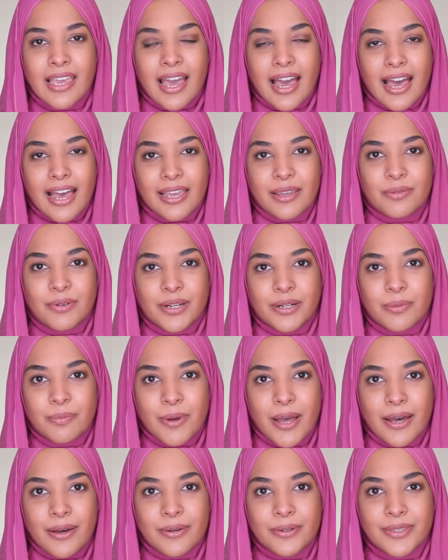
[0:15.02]
I read
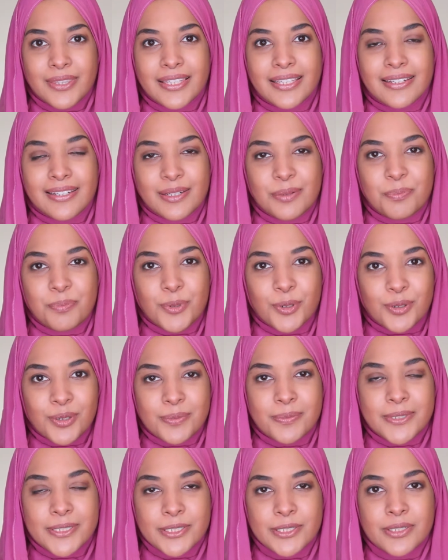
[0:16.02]
about the
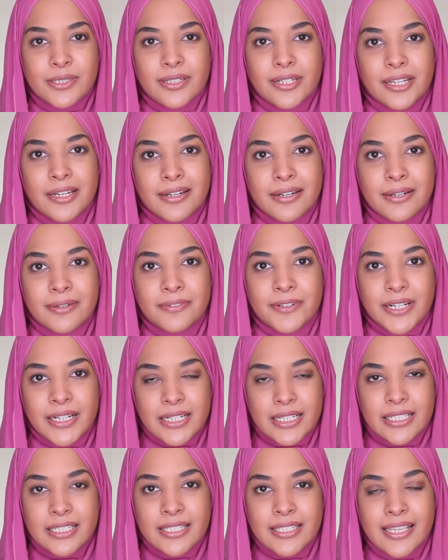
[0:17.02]
prohibition of
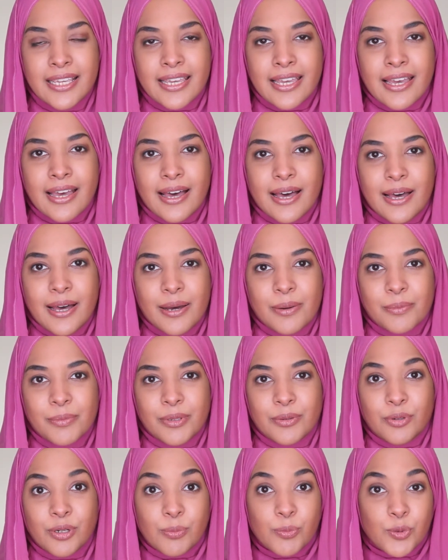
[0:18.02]
us
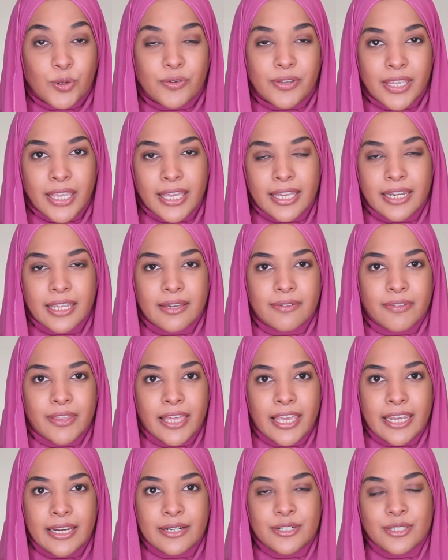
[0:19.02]
removing any of the
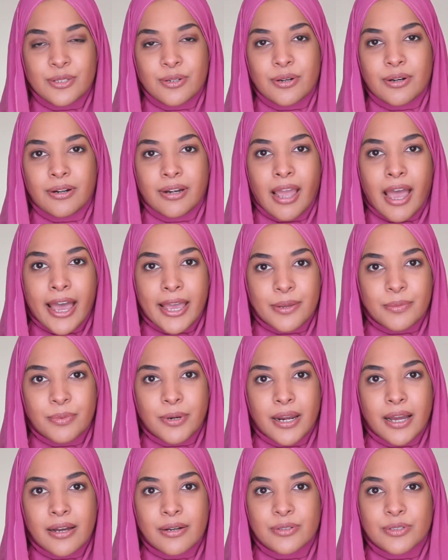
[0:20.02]
hairs on our
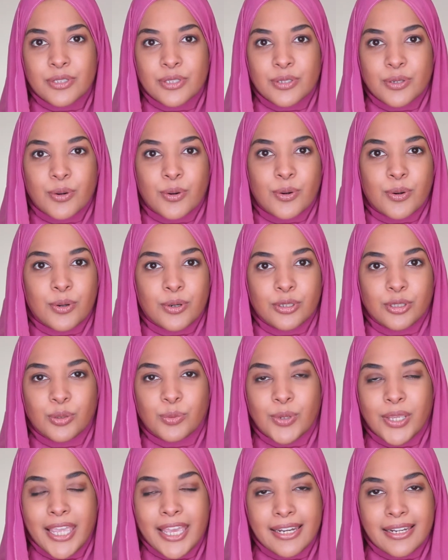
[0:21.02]
eyebrows or
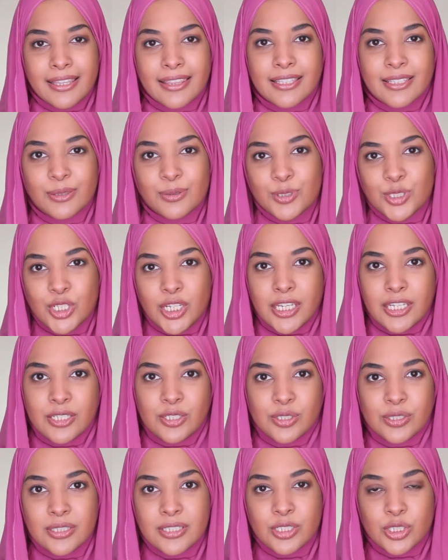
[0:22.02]
doing anything to change
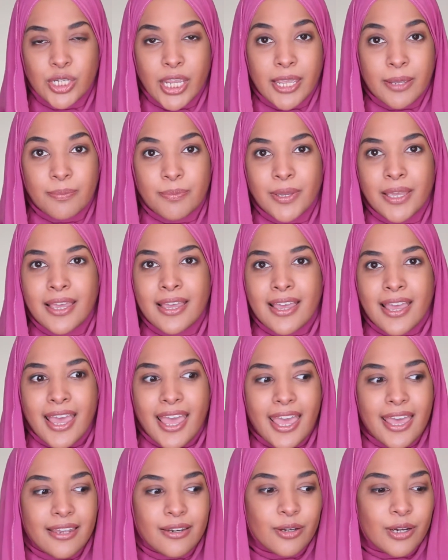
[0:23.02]
its shape,
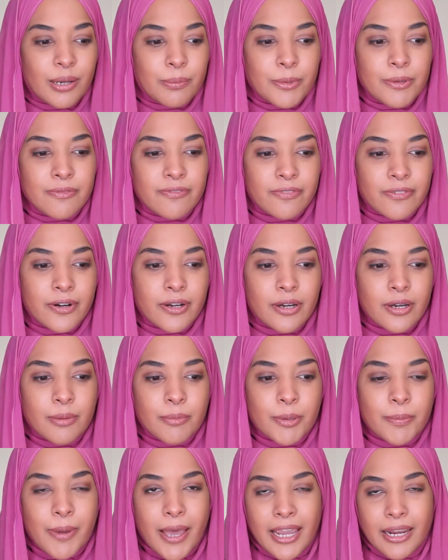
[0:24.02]
and coming from
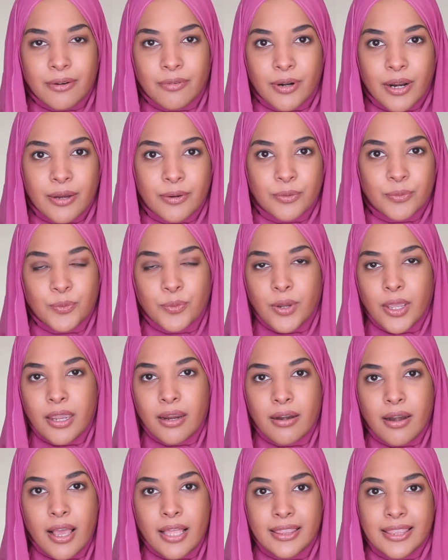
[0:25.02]
a background
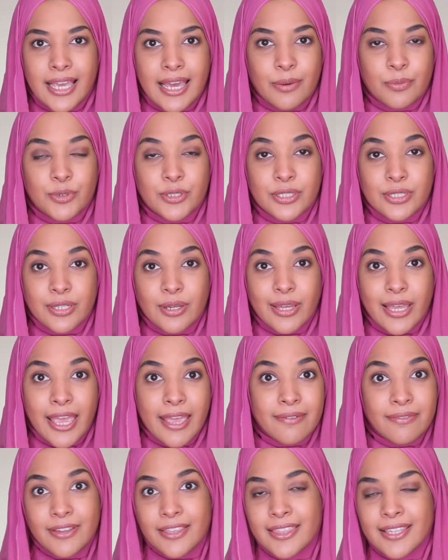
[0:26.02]
where that was
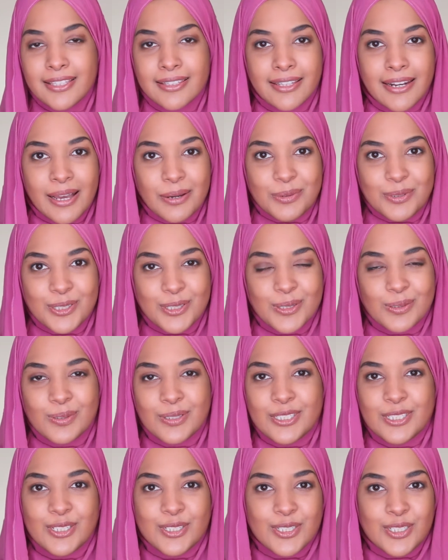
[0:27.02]
everything that I was
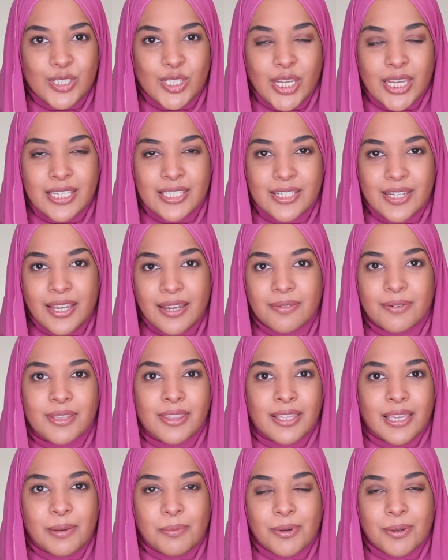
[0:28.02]
doing, just changing
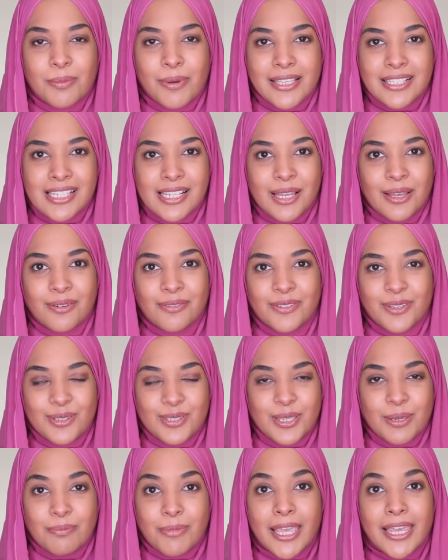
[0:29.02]
everything about myself
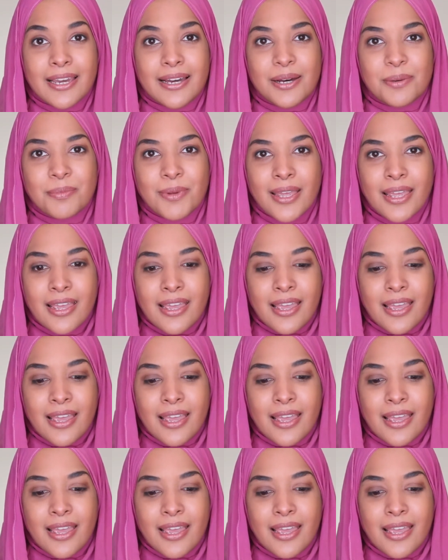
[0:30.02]
using makeup,